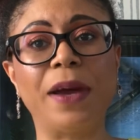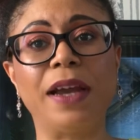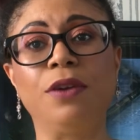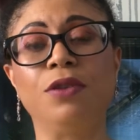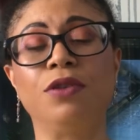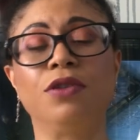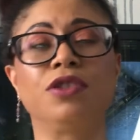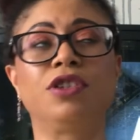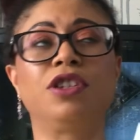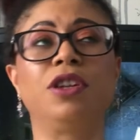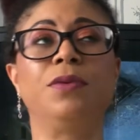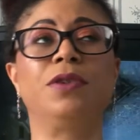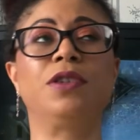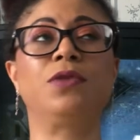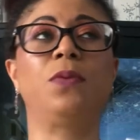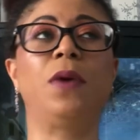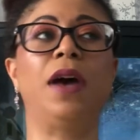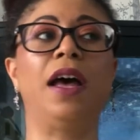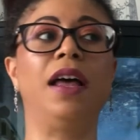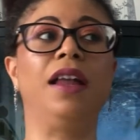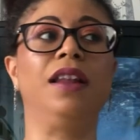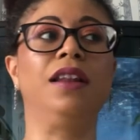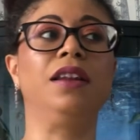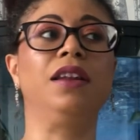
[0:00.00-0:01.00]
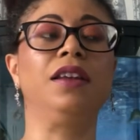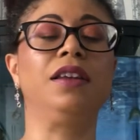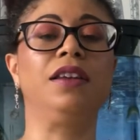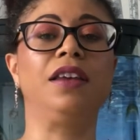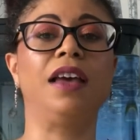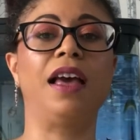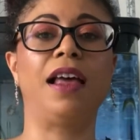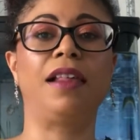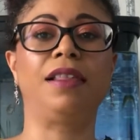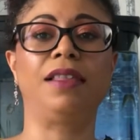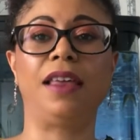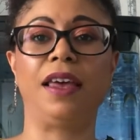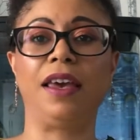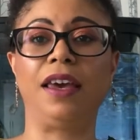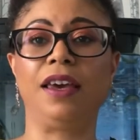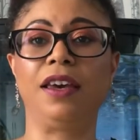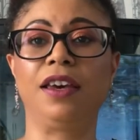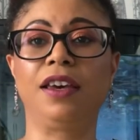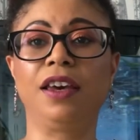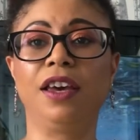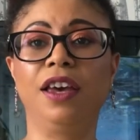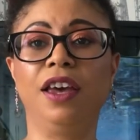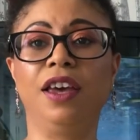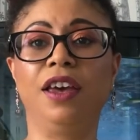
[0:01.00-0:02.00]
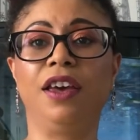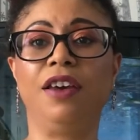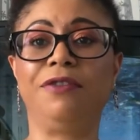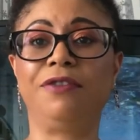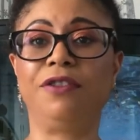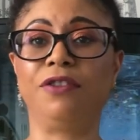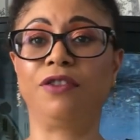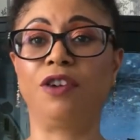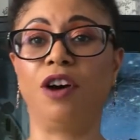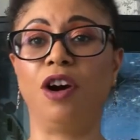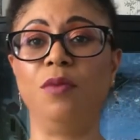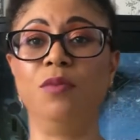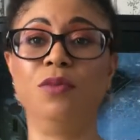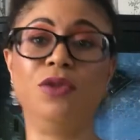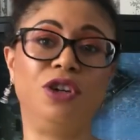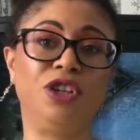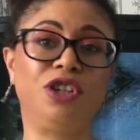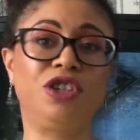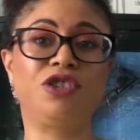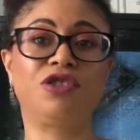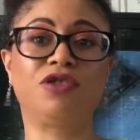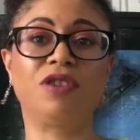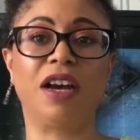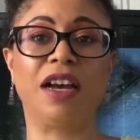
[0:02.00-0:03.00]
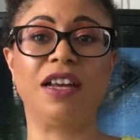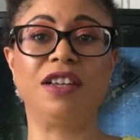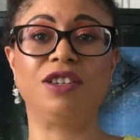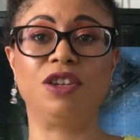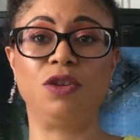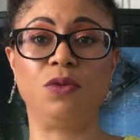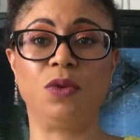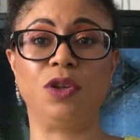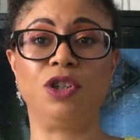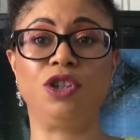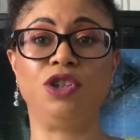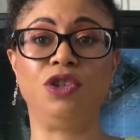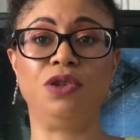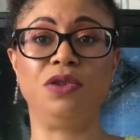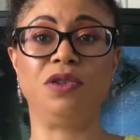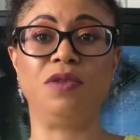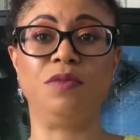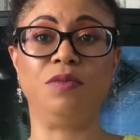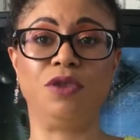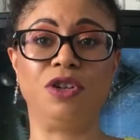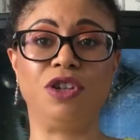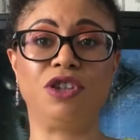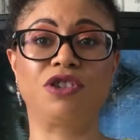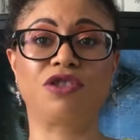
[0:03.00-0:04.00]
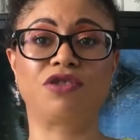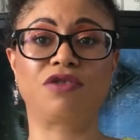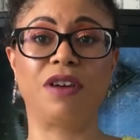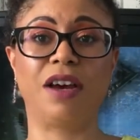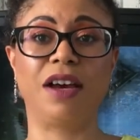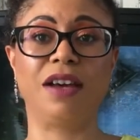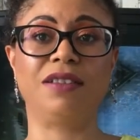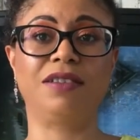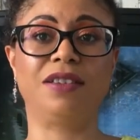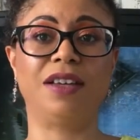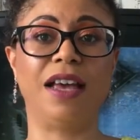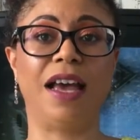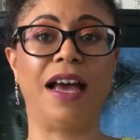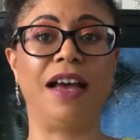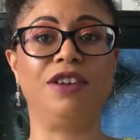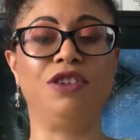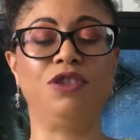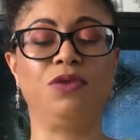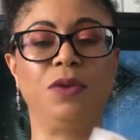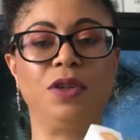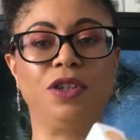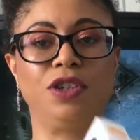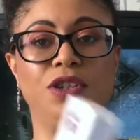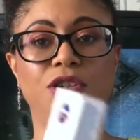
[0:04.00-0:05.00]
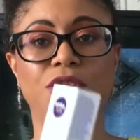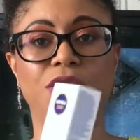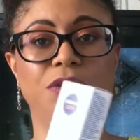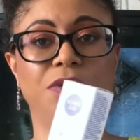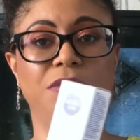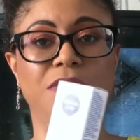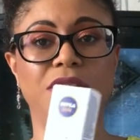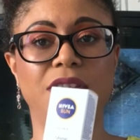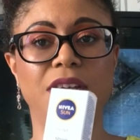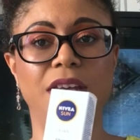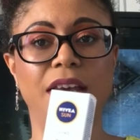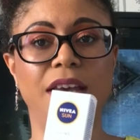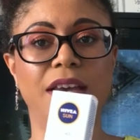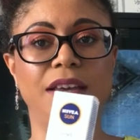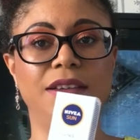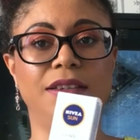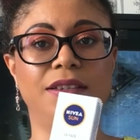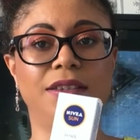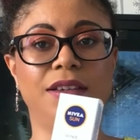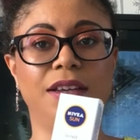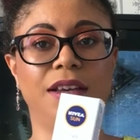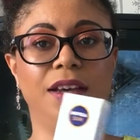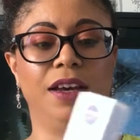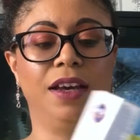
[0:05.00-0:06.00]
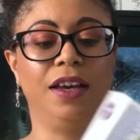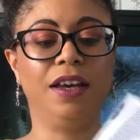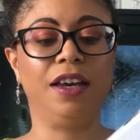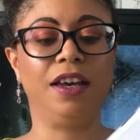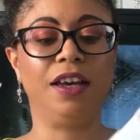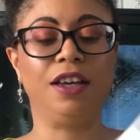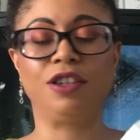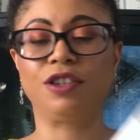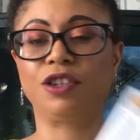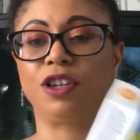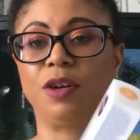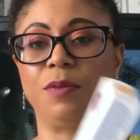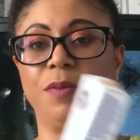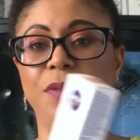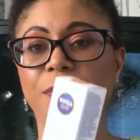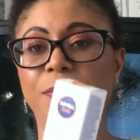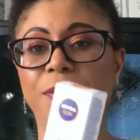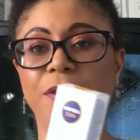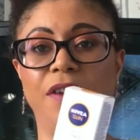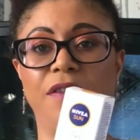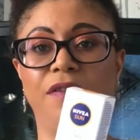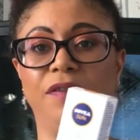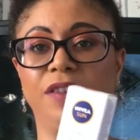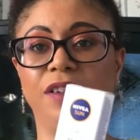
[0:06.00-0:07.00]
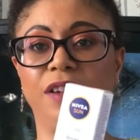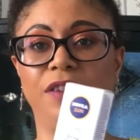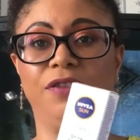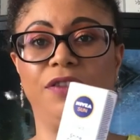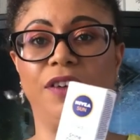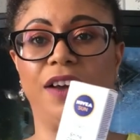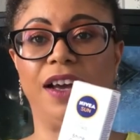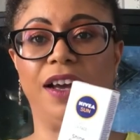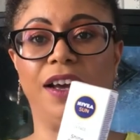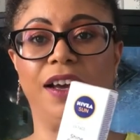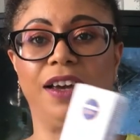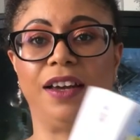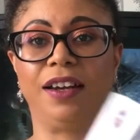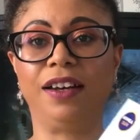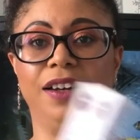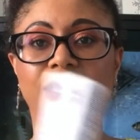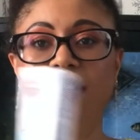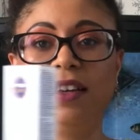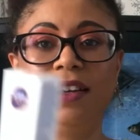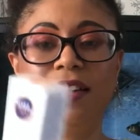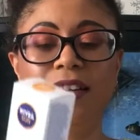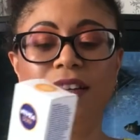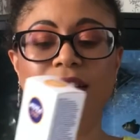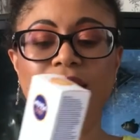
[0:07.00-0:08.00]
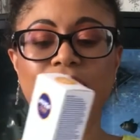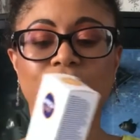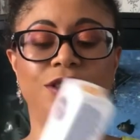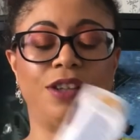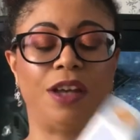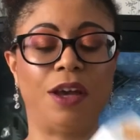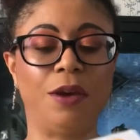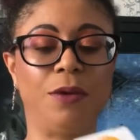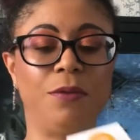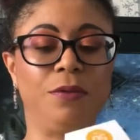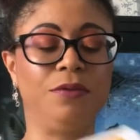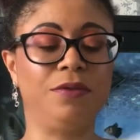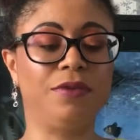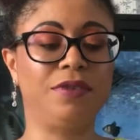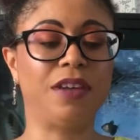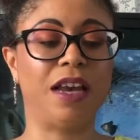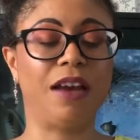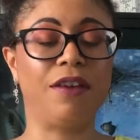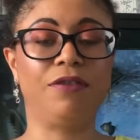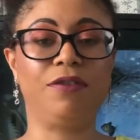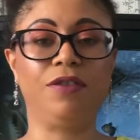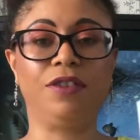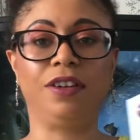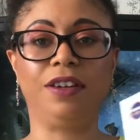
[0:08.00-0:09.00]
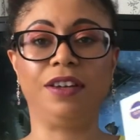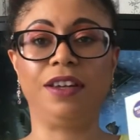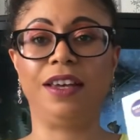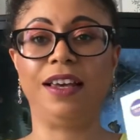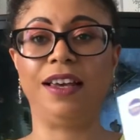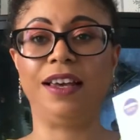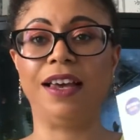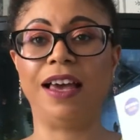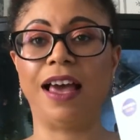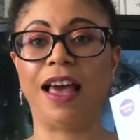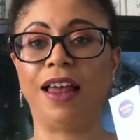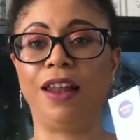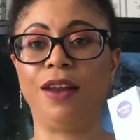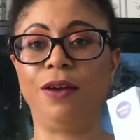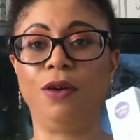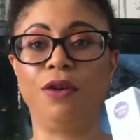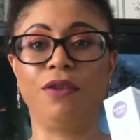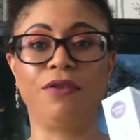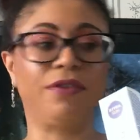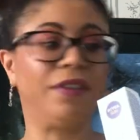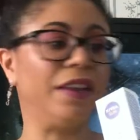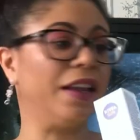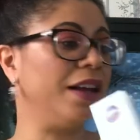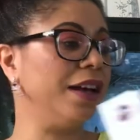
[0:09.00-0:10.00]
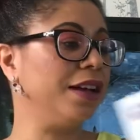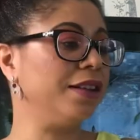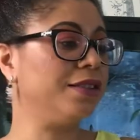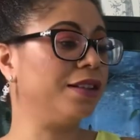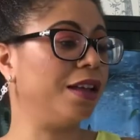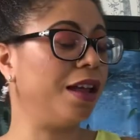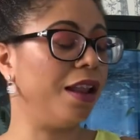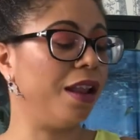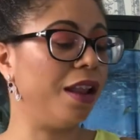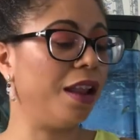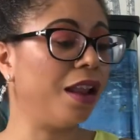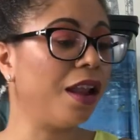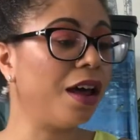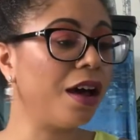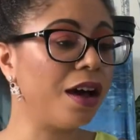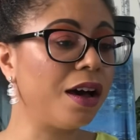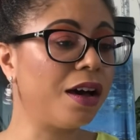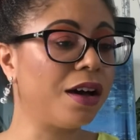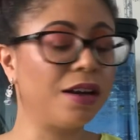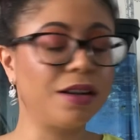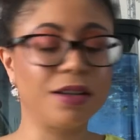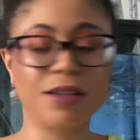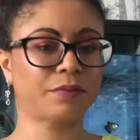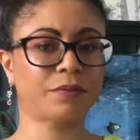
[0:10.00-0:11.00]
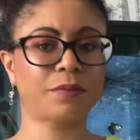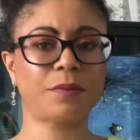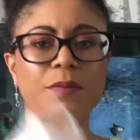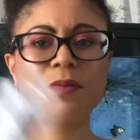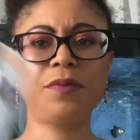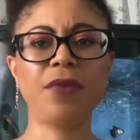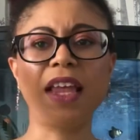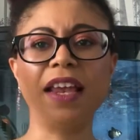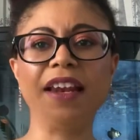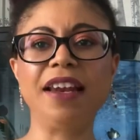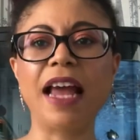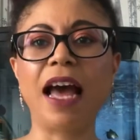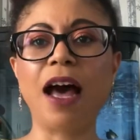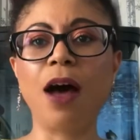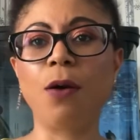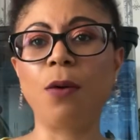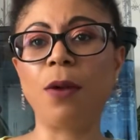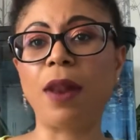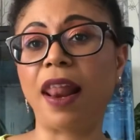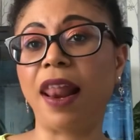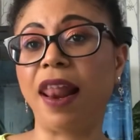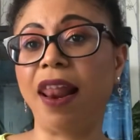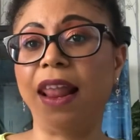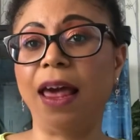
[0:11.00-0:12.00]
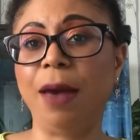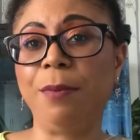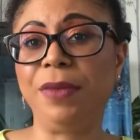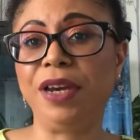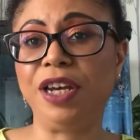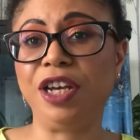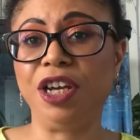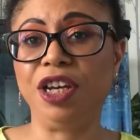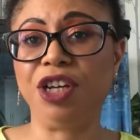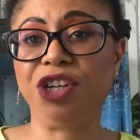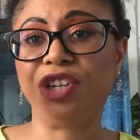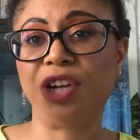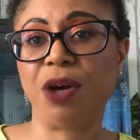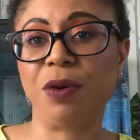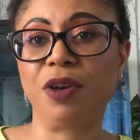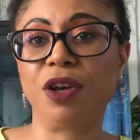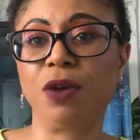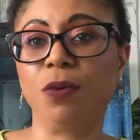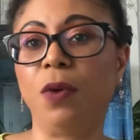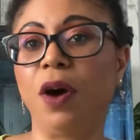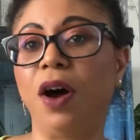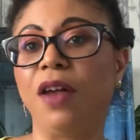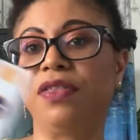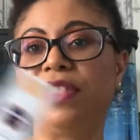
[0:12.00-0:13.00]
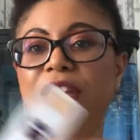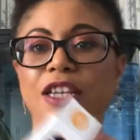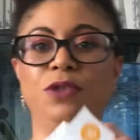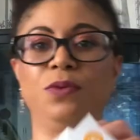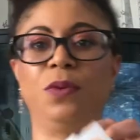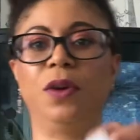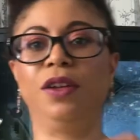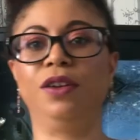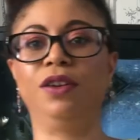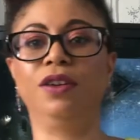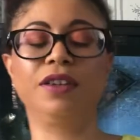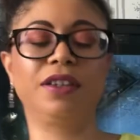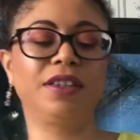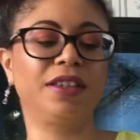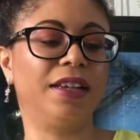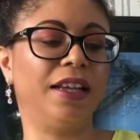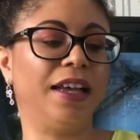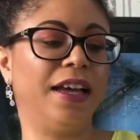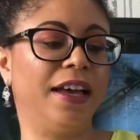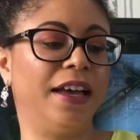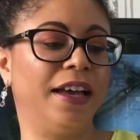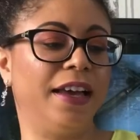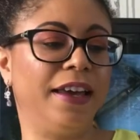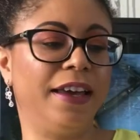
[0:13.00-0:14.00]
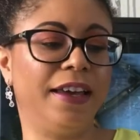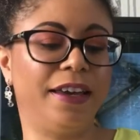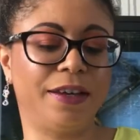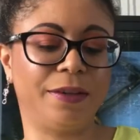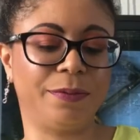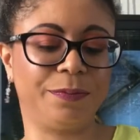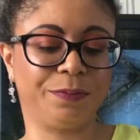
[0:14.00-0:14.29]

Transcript: also as well, I think if you've got a moisturizer, you want to use a moisturizer and you want to use this, it's going to be perfectly fine. So definitely, I love that a lot. Now, let me show you what this one looks like